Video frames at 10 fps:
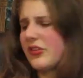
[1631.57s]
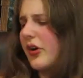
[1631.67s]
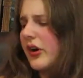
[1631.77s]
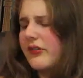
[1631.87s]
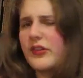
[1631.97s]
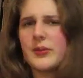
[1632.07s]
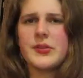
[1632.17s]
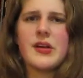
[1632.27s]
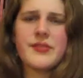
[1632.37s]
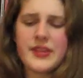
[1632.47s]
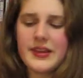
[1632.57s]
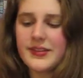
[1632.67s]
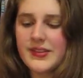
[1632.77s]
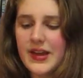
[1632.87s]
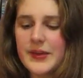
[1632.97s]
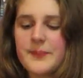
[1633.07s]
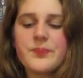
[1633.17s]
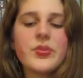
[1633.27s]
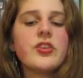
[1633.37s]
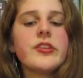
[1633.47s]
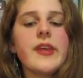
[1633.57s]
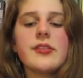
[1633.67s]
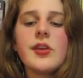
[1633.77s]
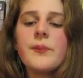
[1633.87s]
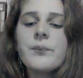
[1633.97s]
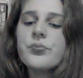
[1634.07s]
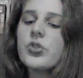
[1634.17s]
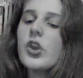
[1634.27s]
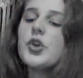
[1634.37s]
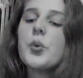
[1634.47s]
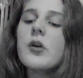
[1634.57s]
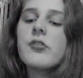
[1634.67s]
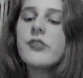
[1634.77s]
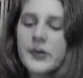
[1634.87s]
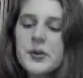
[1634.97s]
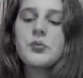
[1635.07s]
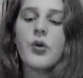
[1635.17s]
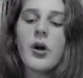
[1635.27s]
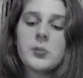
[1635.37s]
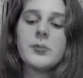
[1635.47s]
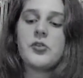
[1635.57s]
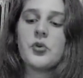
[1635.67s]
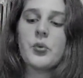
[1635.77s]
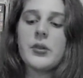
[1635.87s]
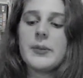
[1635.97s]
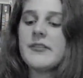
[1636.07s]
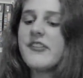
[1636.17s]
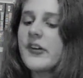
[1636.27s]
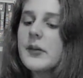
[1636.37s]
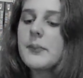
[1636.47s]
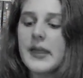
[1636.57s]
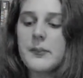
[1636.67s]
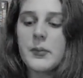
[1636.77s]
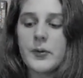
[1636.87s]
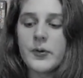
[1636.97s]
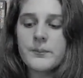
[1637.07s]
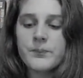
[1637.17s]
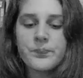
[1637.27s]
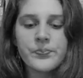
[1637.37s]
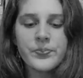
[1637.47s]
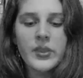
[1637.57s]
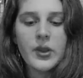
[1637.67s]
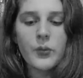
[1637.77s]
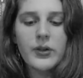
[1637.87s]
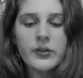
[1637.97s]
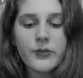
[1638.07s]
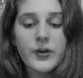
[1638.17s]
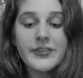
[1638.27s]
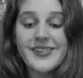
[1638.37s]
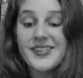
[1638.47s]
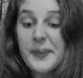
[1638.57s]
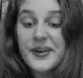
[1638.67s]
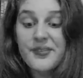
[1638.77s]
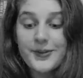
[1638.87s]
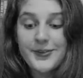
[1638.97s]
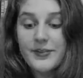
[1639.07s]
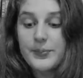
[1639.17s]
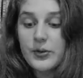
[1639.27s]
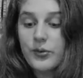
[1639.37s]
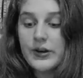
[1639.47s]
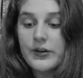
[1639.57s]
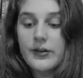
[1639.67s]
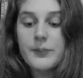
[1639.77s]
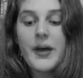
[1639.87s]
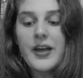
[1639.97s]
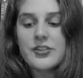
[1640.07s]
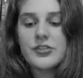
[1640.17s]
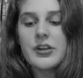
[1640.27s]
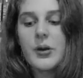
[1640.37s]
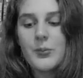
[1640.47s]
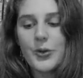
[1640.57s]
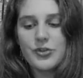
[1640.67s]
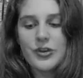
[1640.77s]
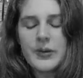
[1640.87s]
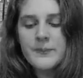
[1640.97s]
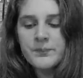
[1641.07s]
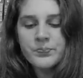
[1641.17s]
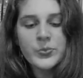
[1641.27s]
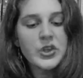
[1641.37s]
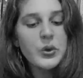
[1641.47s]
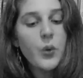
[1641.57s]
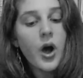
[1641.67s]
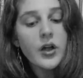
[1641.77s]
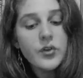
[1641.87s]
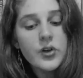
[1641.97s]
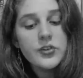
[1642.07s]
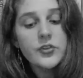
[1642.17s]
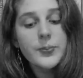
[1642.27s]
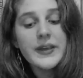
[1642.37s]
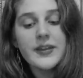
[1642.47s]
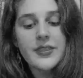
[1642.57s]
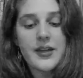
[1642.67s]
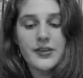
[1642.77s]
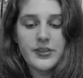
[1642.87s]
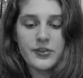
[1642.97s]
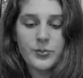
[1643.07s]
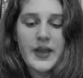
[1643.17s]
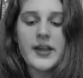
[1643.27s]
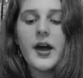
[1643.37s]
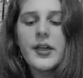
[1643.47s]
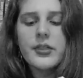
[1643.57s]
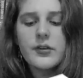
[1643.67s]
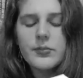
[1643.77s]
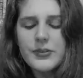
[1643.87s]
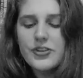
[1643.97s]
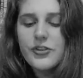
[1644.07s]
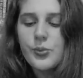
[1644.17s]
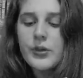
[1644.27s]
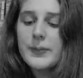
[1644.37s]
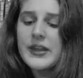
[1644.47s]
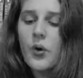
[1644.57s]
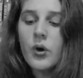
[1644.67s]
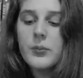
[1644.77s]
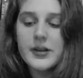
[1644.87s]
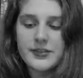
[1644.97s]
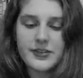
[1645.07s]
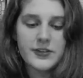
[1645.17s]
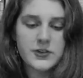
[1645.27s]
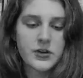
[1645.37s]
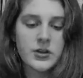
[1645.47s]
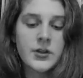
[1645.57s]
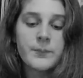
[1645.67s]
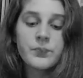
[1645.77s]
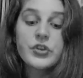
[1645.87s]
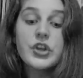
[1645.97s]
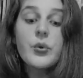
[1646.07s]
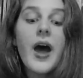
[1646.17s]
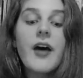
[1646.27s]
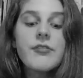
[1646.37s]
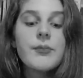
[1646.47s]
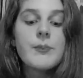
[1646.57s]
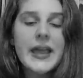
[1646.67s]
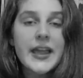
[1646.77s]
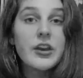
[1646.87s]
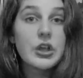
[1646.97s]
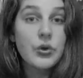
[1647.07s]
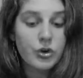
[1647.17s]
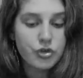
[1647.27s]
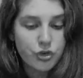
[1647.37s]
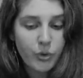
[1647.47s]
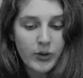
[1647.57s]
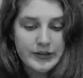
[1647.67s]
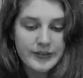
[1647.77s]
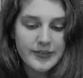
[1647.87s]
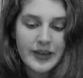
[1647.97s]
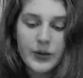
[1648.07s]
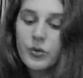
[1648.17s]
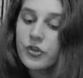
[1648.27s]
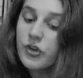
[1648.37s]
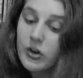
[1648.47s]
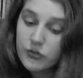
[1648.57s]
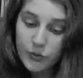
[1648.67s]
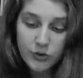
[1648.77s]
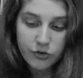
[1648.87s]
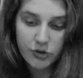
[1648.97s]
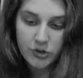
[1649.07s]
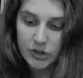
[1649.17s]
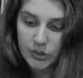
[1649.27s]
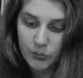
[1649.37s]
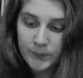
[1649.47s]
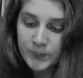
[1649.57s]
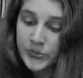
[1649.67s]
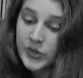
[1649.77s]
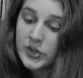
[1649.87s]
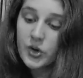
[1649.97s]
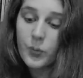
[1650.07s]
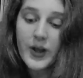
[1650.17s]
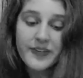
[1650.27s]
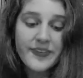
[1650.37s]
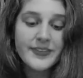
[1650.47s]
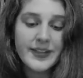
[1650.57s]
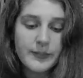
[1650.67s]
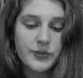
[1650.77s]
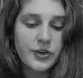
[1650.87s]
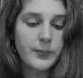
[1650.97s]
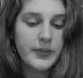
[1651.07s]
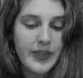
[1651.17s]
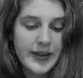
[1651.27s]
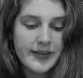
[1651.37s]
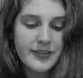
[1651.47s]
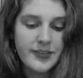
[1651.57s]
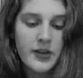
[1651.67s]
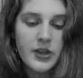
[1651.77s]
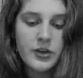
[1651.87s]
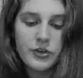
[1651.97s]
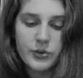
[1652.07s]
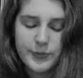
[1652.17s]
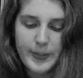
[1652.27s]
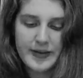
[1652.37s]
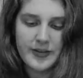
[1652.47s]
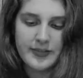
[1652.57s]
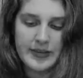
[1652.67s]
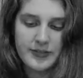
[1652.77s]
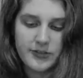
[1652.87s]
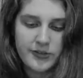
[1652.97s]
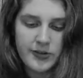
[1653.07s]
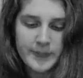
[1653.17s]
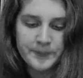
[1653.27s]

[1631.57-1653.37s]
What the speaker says: sorry for himself that he's done. And she says, "You are very wrong, Mr. Willoughby, very blamable," while her voice, in spite of herself, betrayed her compassionate emotion. "You ought not to speak in this way, either of Mrs. Willoughby or my sister. You have made your choice. It was not forced on you. Your wife has claim to your politeness, to your respect at least.